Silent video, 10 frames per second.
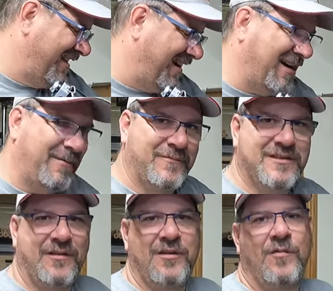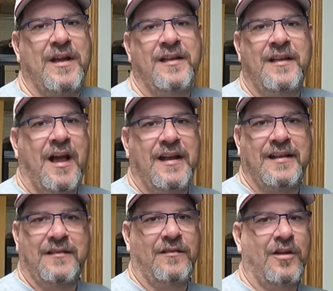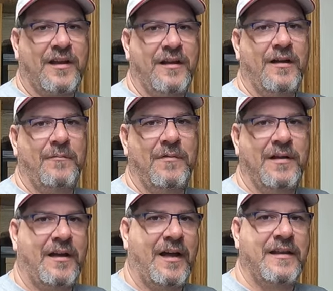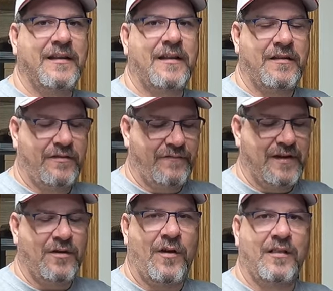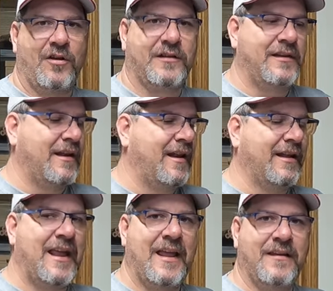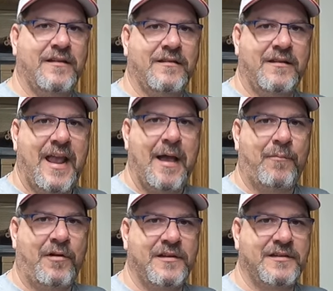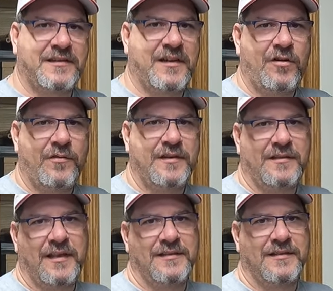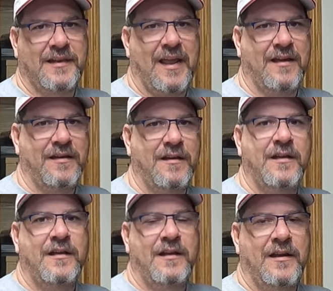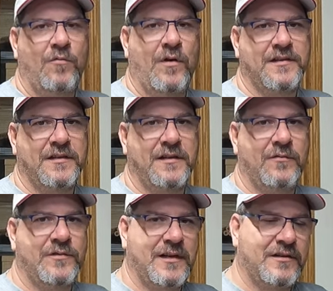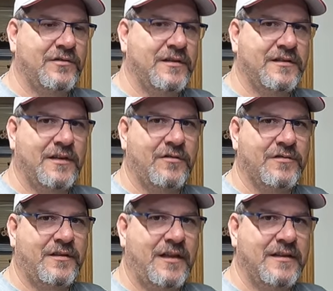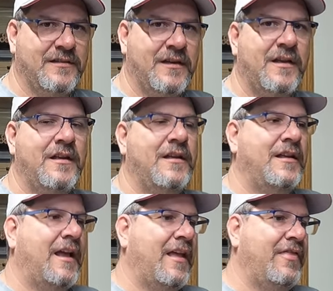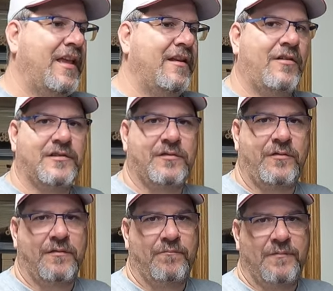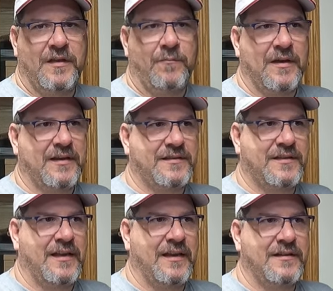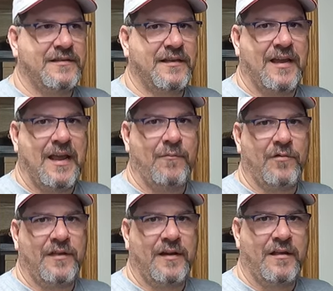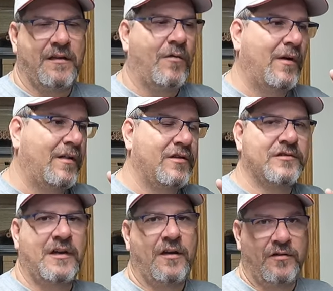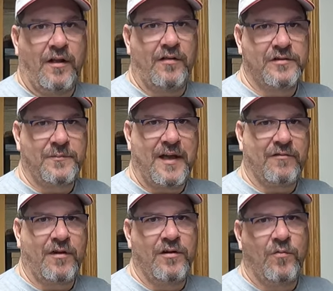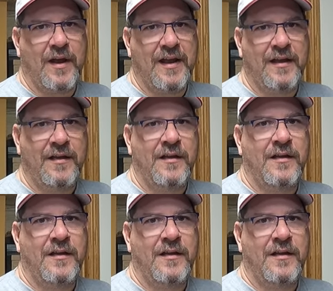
Um, so anyway, I didn't look at them. I didn't in the video. I looked and it had a Canon cap on it, so I said, "Oh, this lens is Canon." It wasn't. It was actually a Sears lens. And then also the the biggest thing is the camera that I thought, well, here's a hundred dollars back right away.